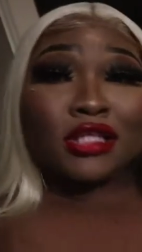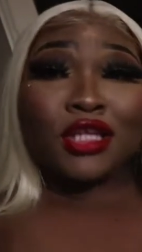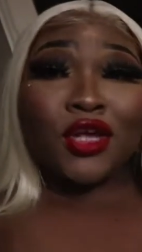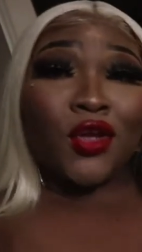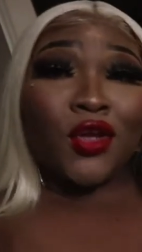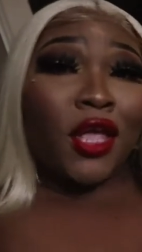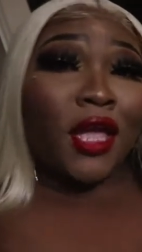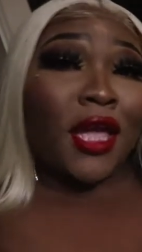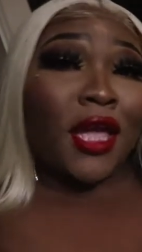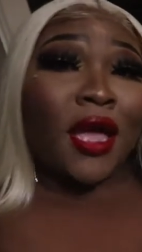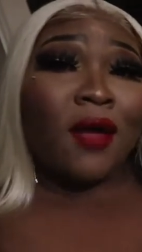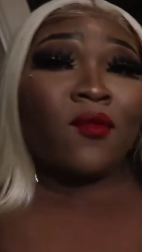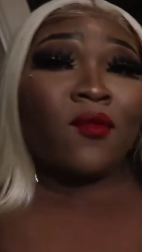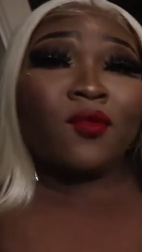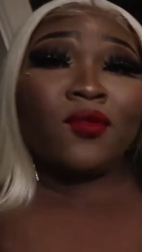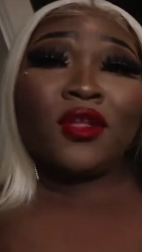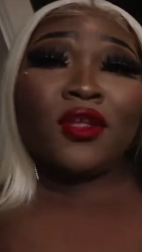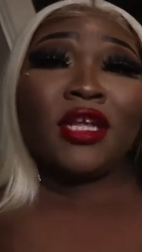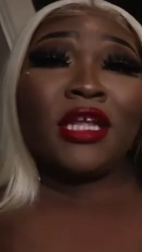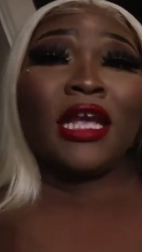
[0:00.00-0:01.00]
so yeah,
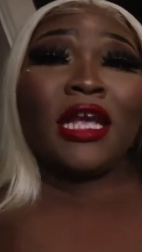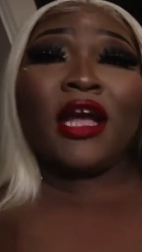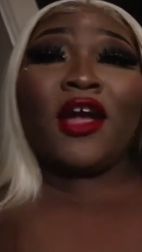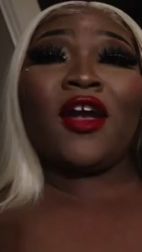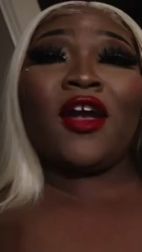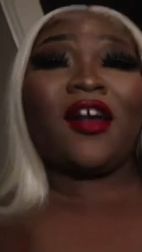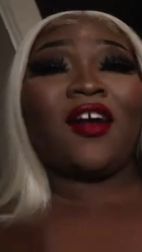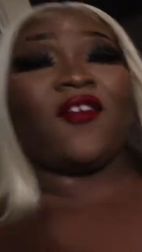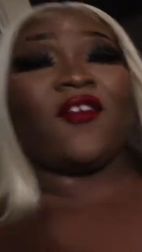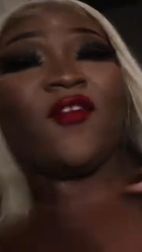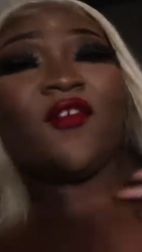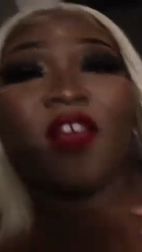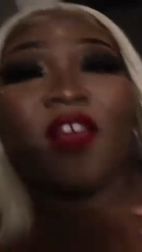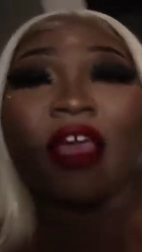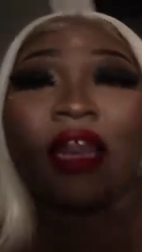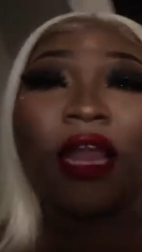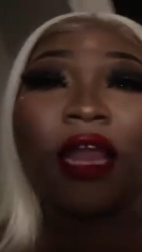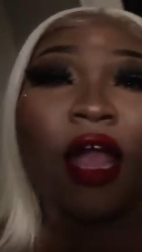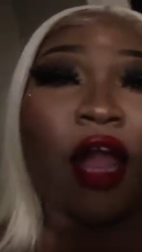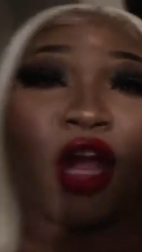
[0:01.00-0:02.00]
I'm your girl
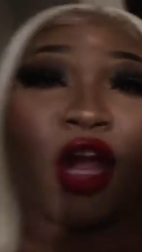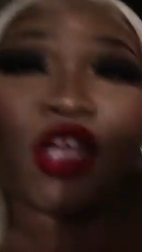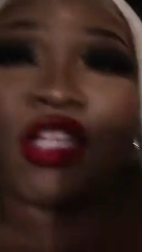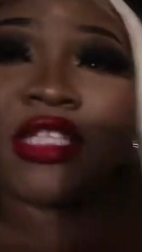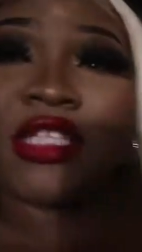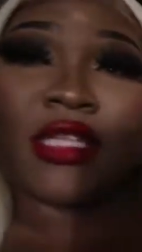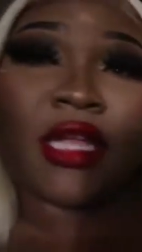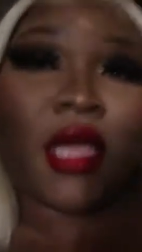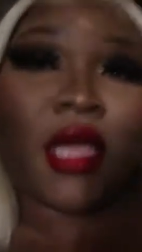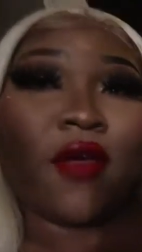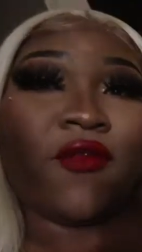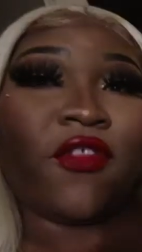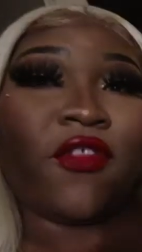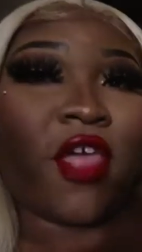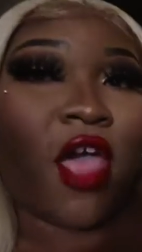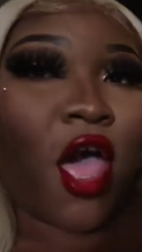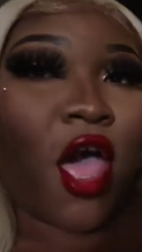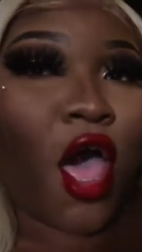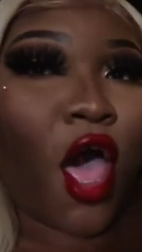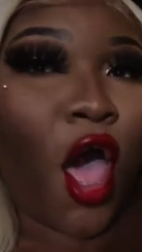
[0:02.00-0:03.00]
feeling herself
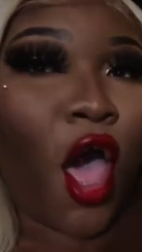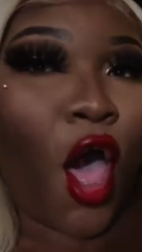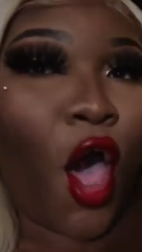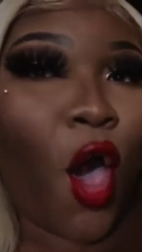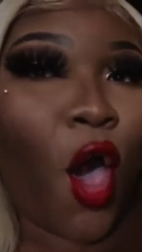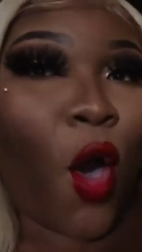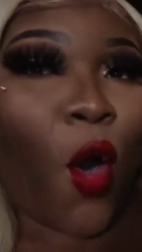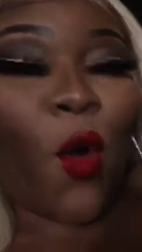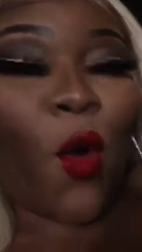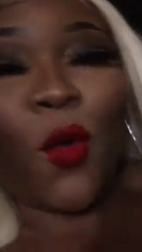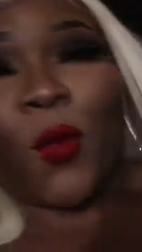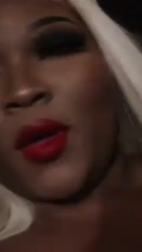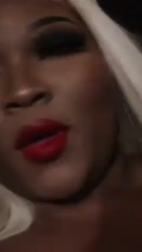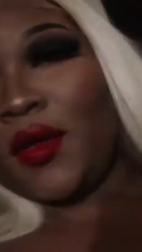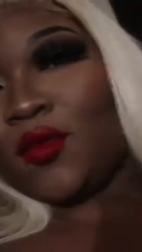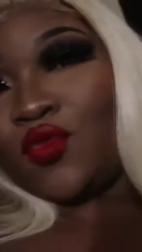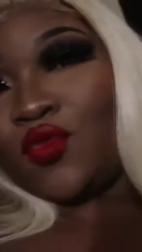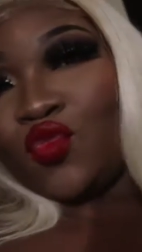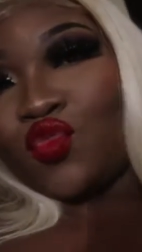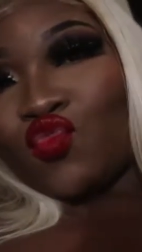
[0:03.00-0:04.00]
though.
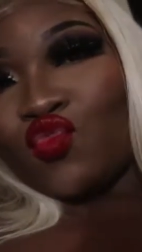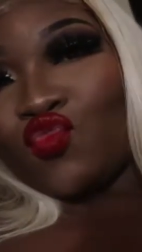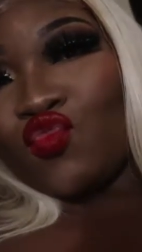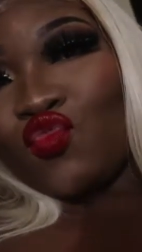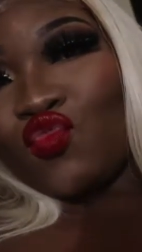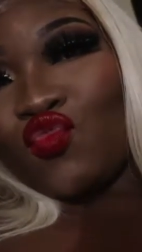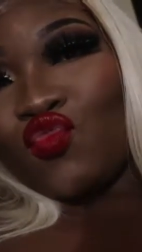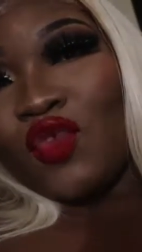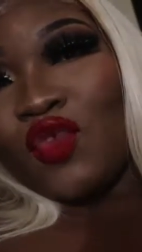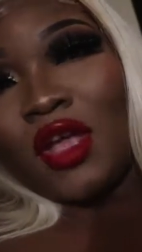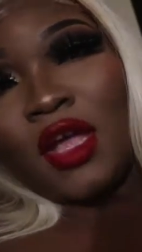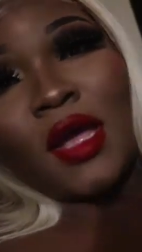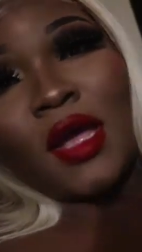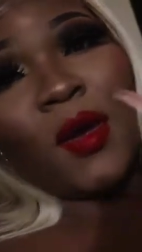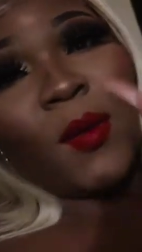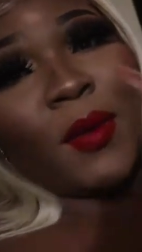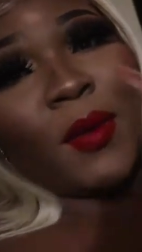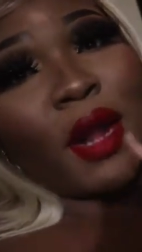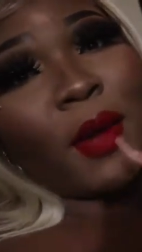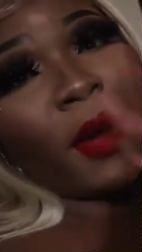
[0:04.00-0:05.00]

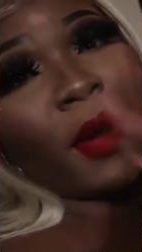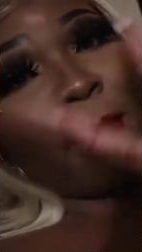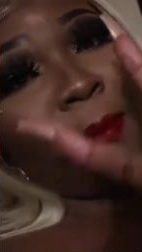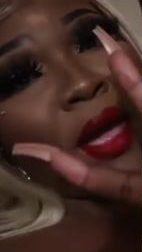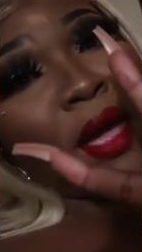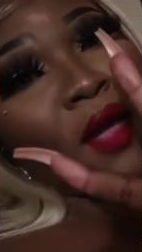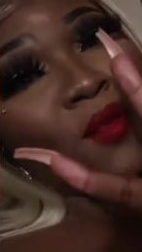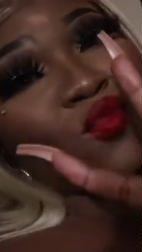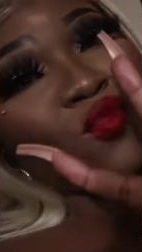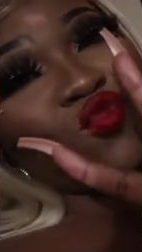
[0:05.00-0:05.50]
But alright, bye.